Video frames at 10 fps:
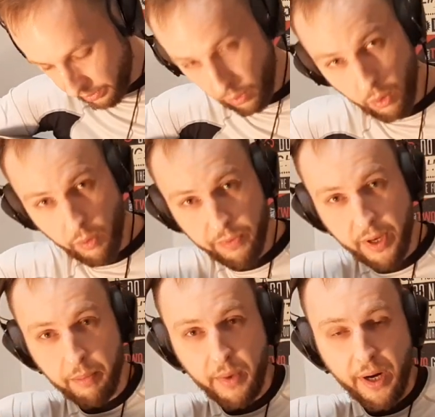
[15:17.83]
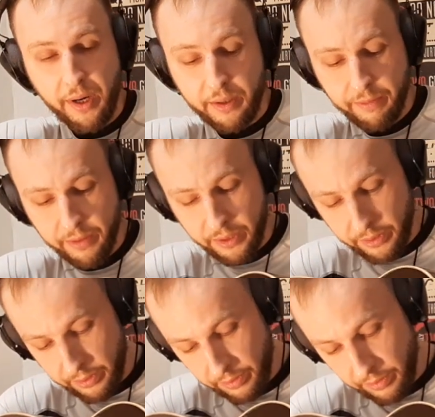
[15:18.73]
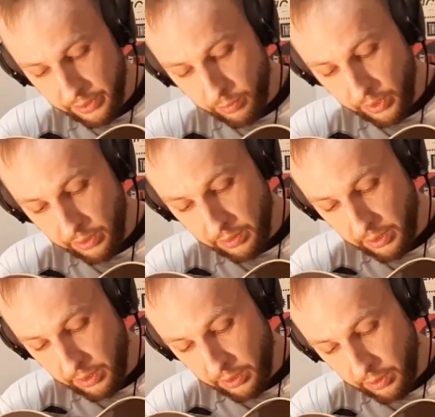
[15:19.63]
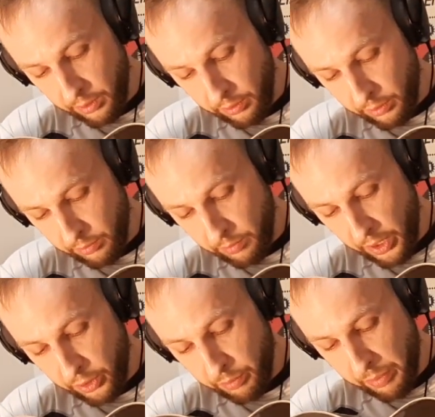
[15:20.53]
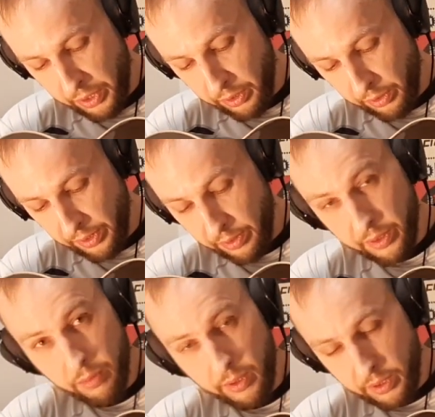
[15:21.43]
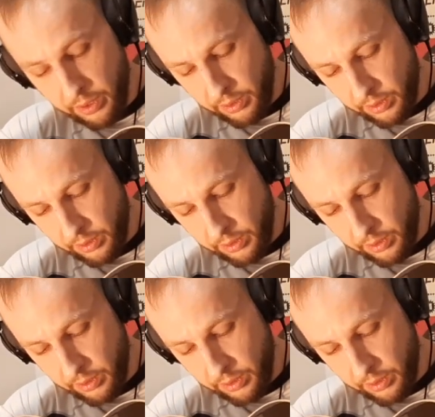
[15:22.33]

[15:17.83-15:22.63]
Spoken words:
all of them are different, and this one is much bigger than this one. Yeah.